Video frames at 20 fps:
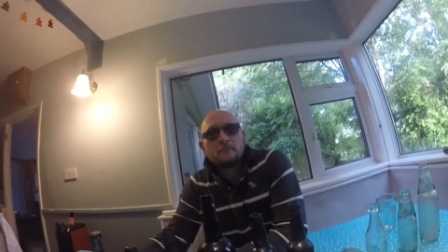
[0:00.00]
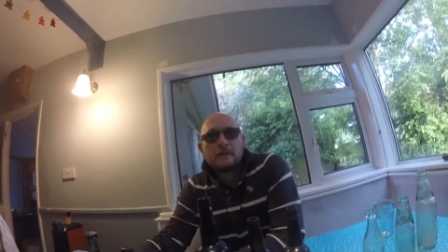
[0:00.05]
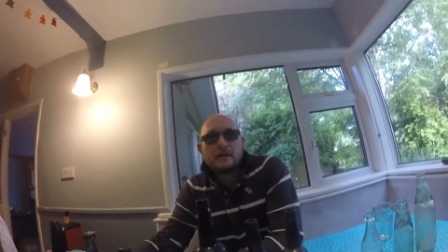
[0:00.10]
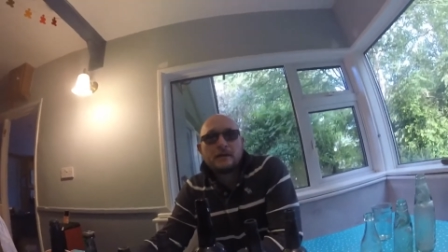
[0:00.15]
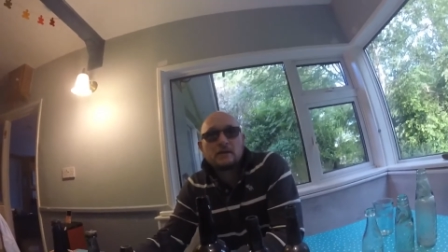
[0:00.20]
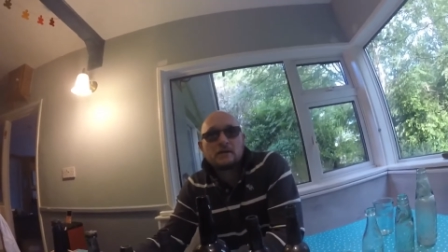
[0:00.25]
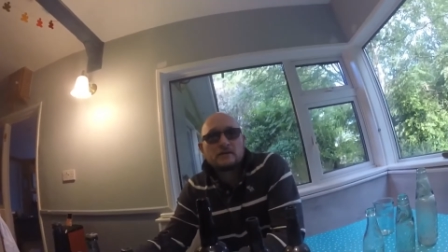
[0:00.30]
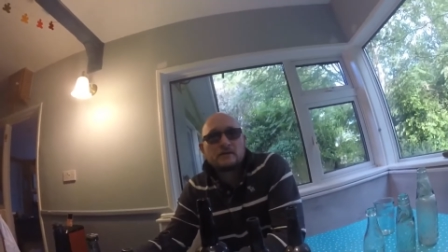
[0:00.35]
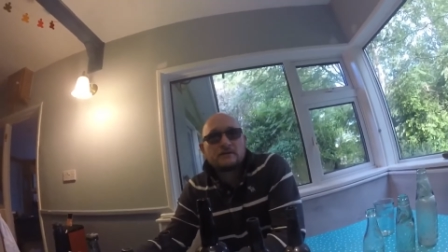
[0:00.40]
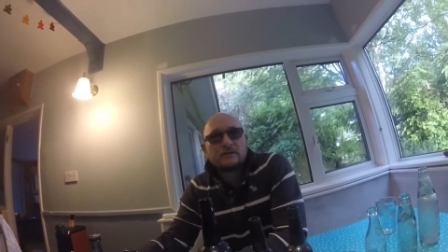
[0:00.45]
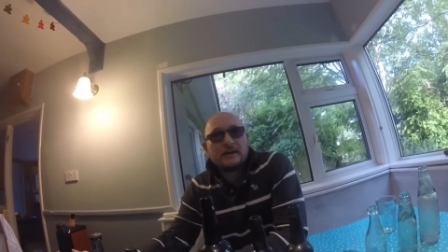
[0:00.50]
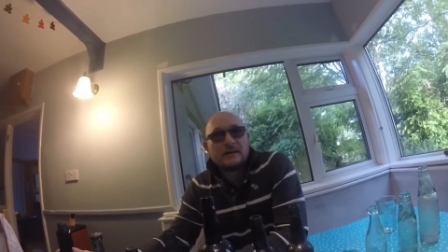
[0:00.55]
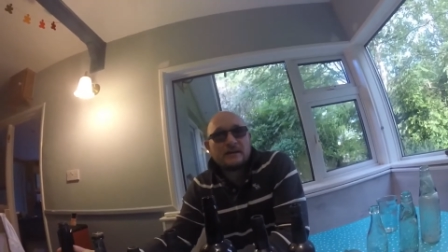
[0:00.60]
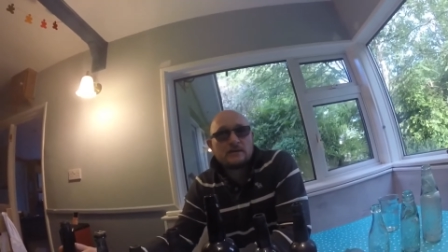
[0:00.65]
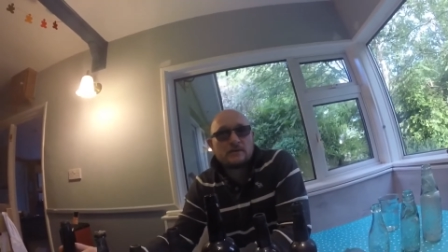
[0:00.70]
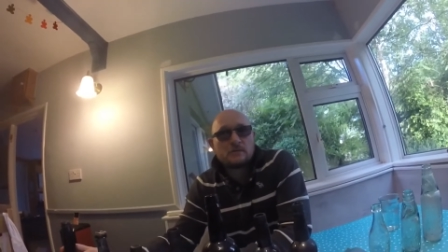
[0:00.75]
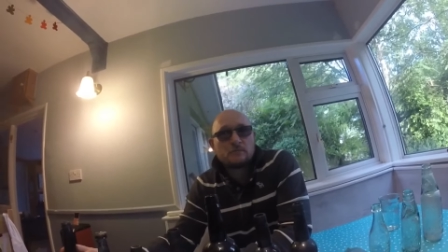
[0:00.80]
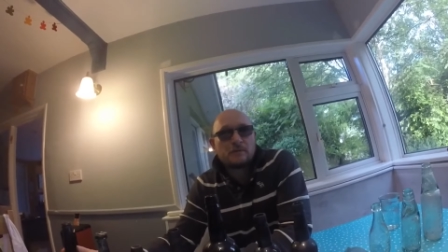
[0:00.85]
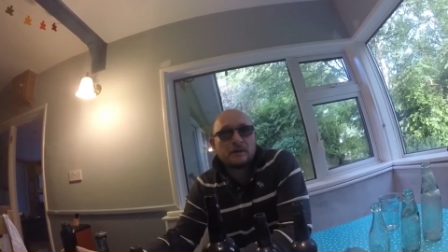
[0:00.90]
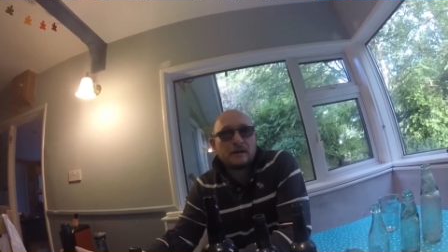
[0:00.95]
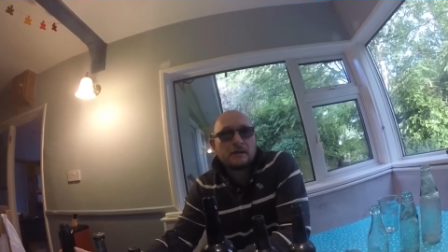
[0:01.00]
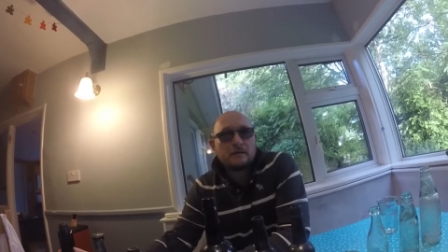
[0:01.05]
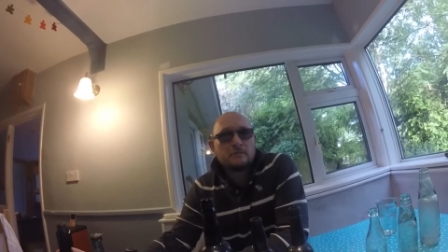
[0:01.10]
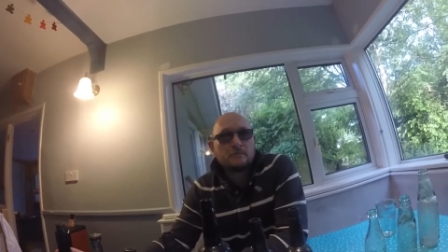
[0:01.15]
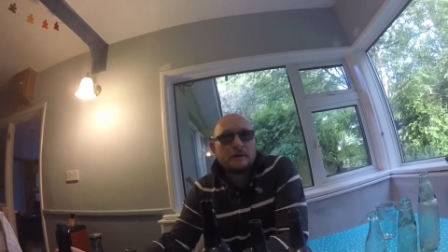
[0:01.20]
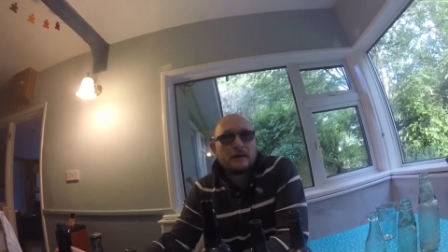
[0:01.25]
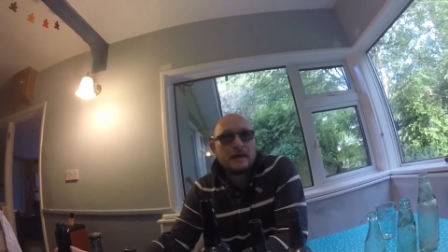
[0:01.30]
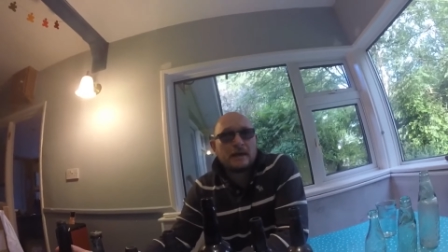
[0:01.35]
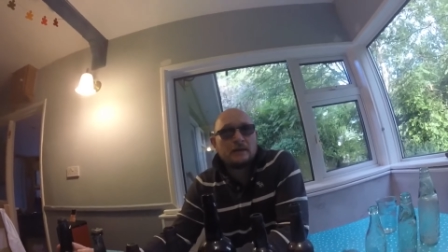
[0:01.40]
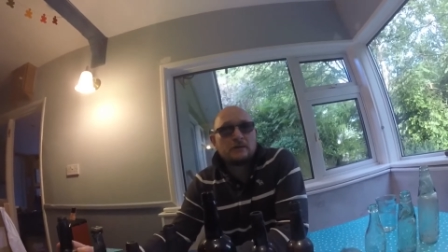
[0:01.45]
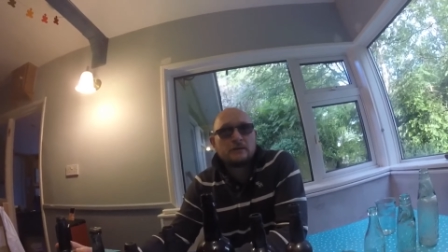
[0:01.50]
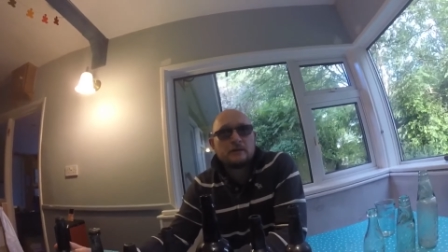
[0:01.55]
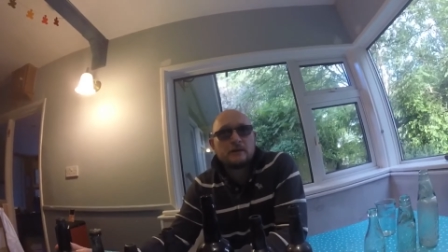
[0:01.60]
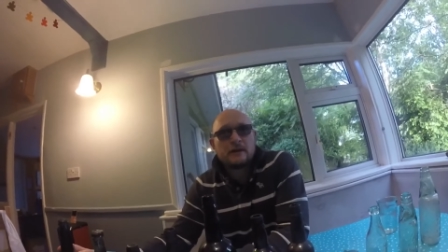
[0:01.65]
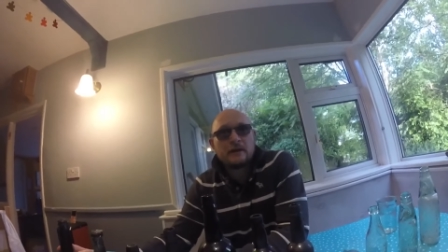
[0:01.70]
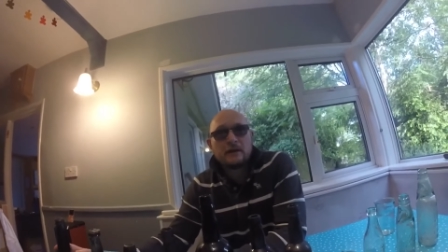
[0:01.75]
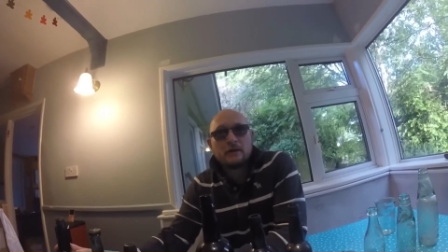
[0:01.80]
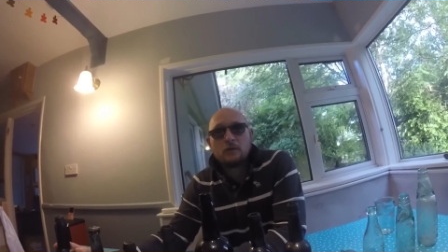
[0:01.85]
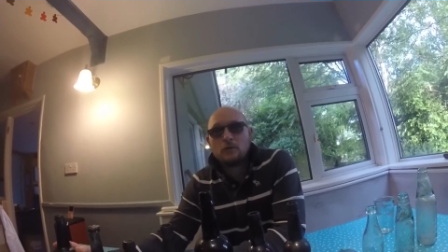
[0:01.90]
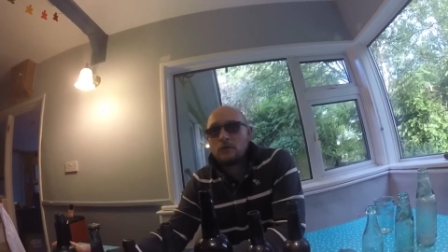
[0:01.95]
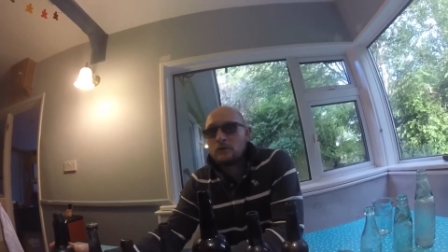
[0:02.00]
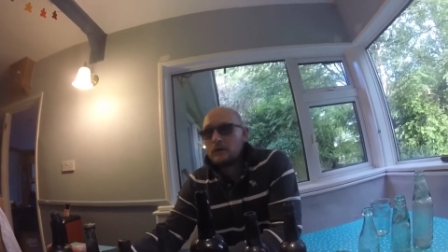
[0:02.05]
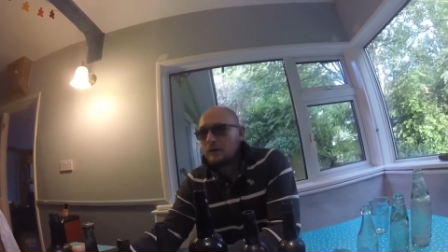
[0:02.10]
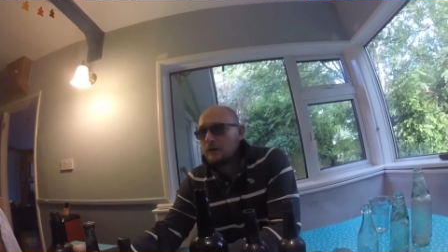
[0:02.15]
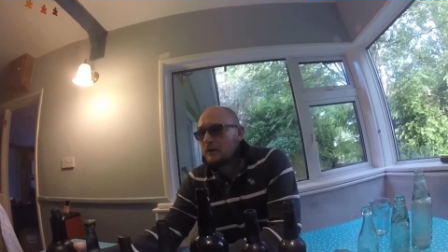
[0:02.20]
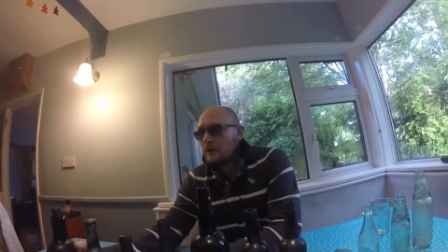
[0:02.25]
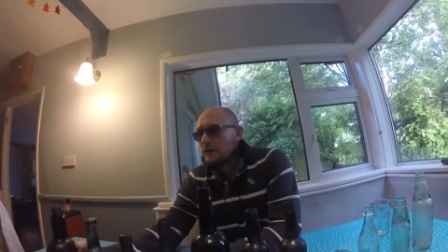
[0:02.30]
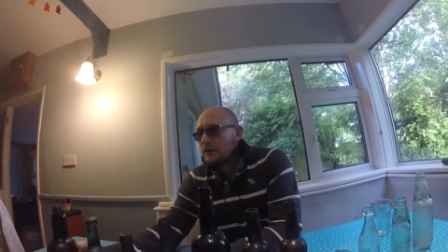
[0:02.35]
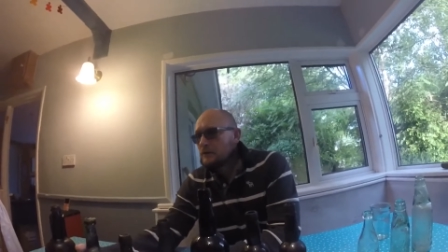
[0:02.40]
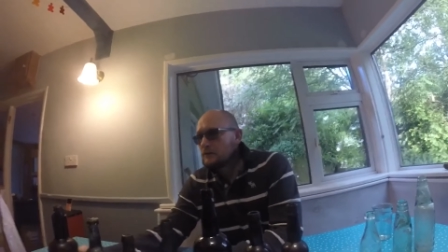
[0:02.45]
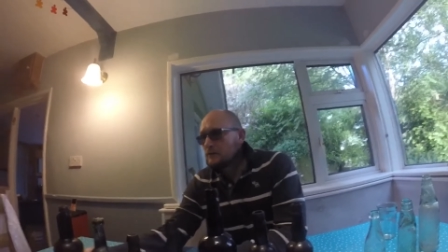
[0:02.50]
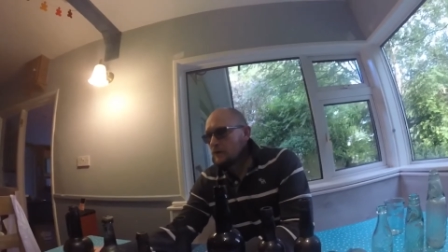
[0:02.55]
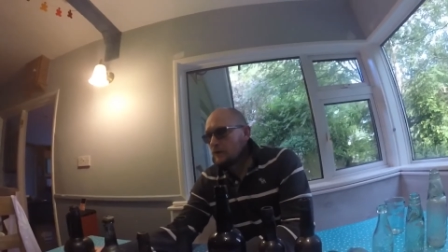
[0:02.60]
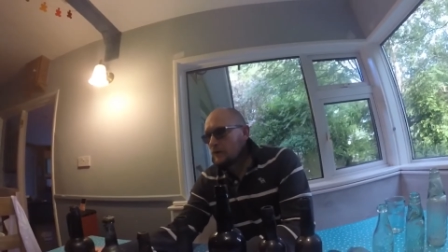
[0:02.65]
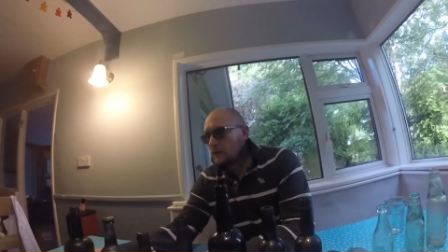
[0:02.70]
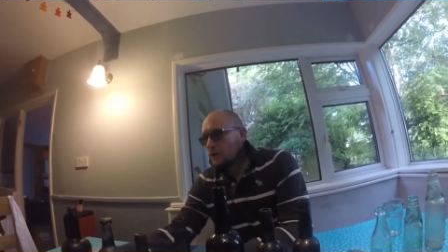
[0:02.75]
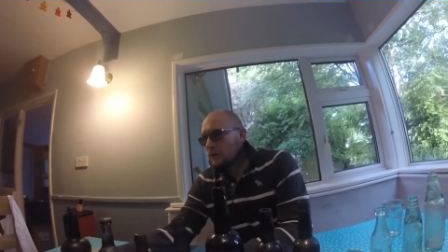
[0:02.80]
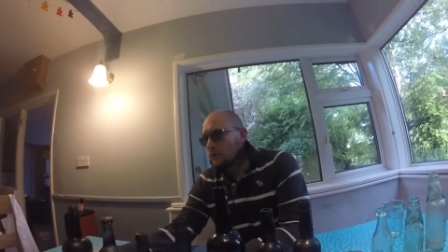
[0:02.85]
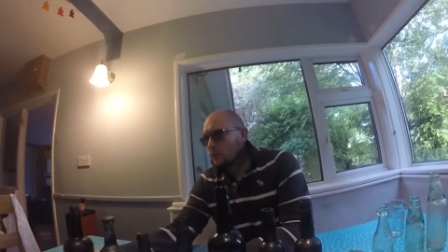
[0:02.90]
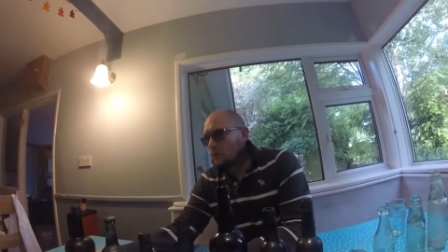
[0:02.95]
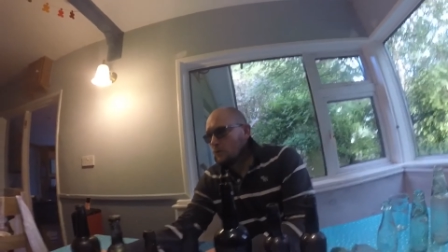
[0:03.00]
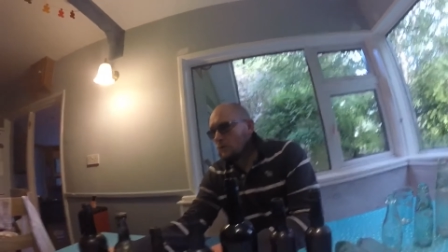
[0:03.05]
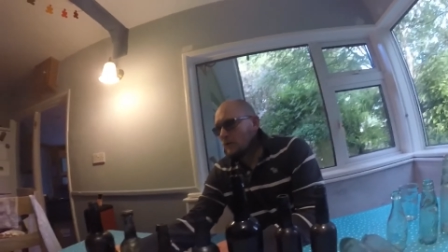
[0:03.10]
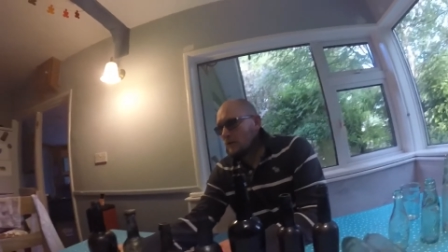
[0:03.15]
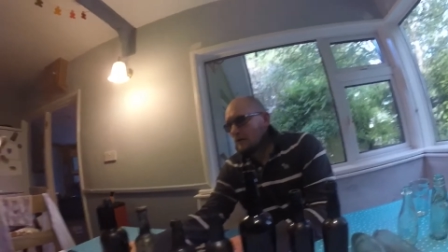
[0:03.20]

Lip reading: because fakes are being made now, so